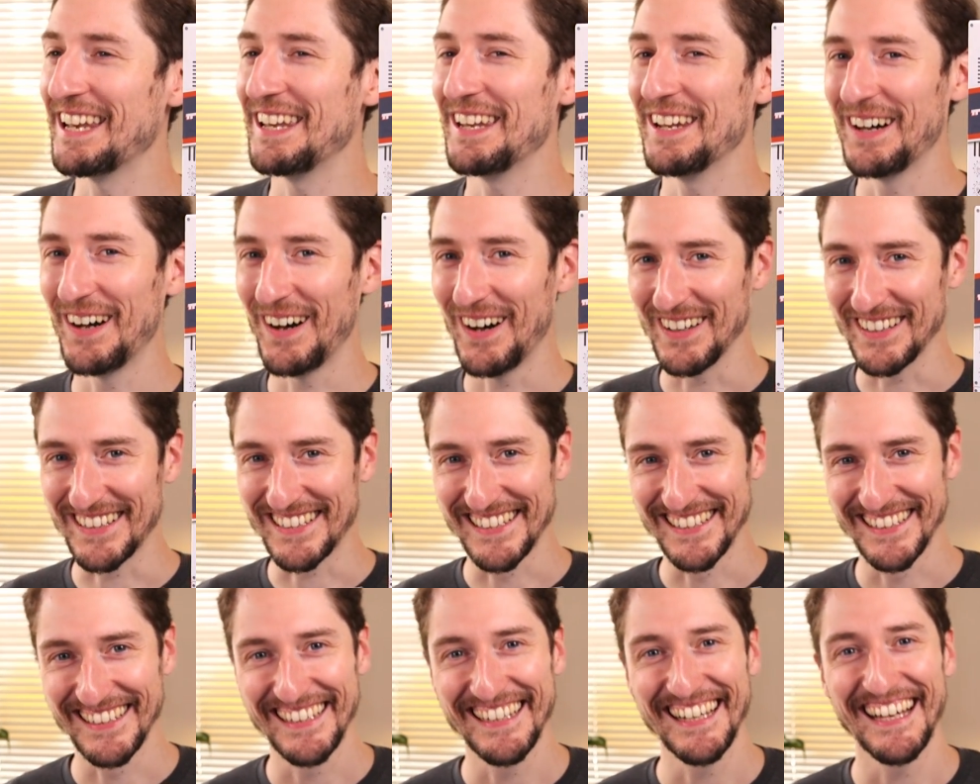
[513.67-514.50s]

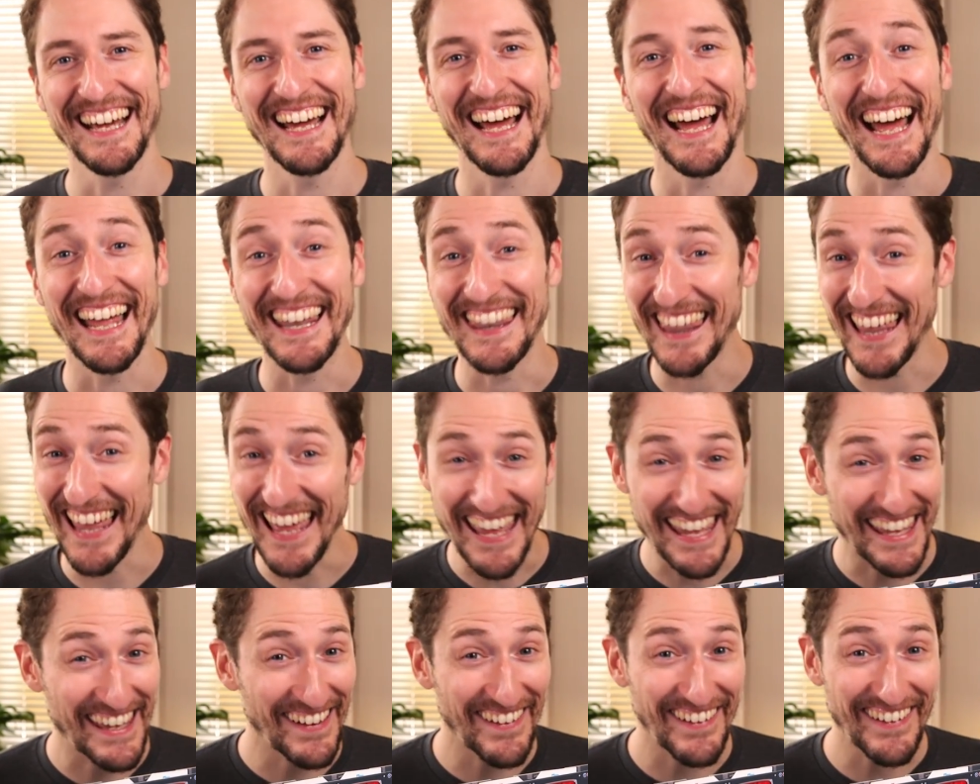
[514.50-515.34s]
nod, and
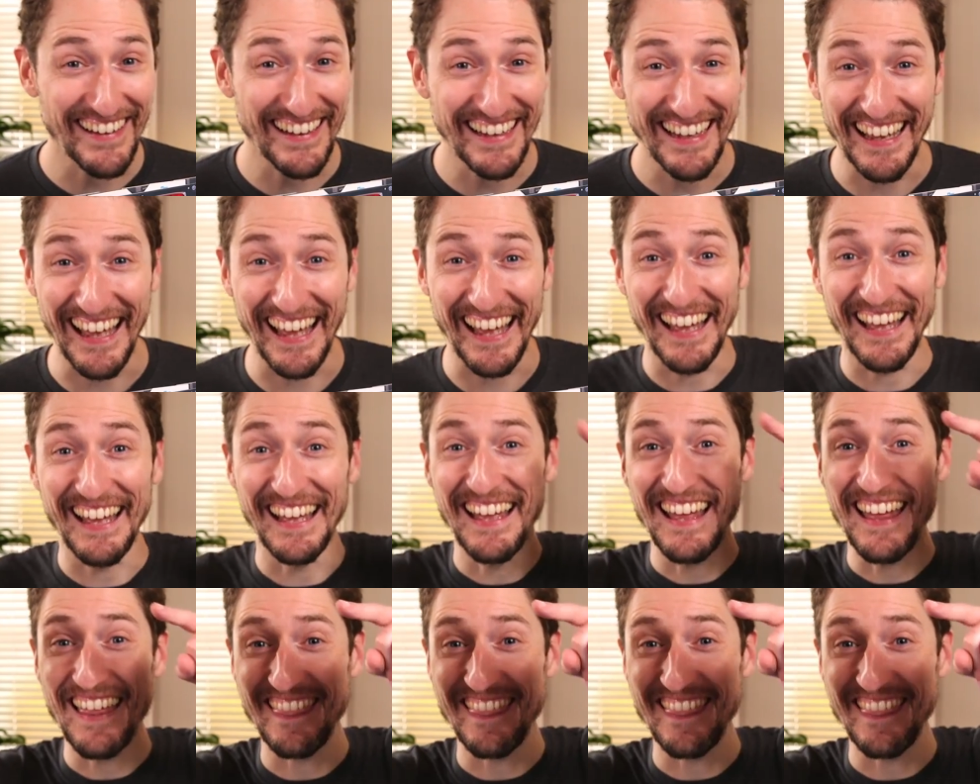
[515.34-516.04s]
they got it.